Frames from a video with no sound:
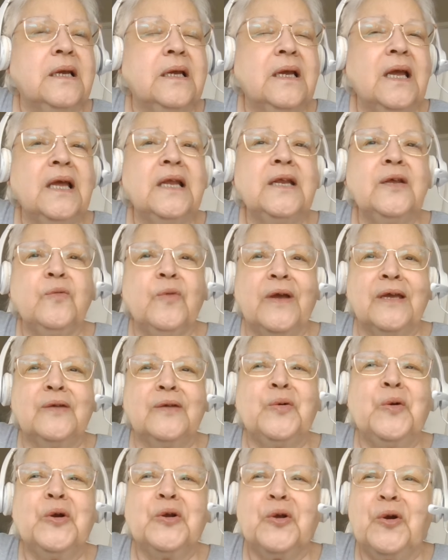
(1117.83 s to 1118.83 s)
Anyway,
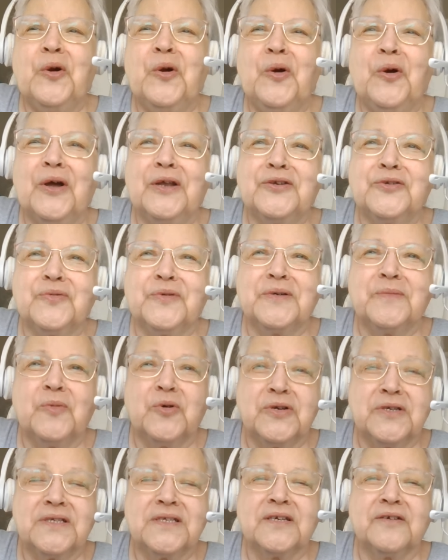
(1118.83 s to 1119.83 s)
we'll go on to a more
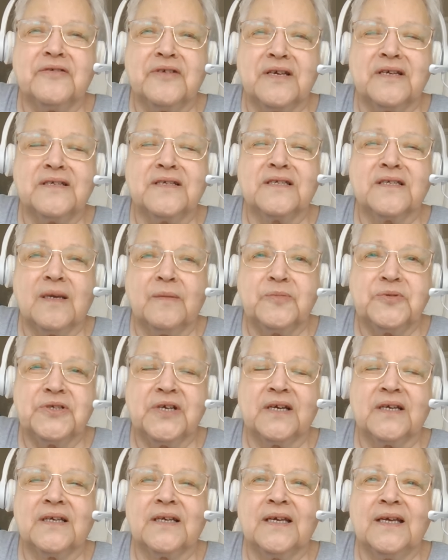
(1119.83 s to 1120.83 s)
serious
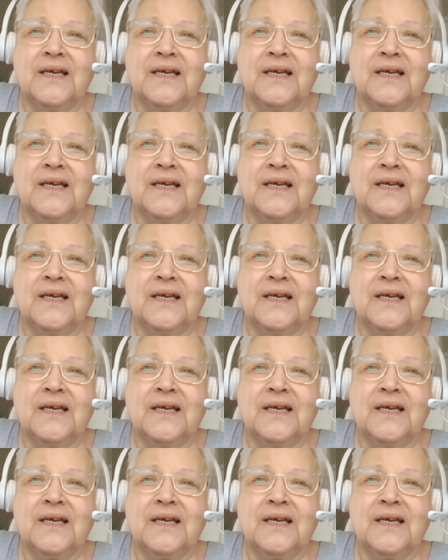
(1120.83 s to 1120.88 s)
subject.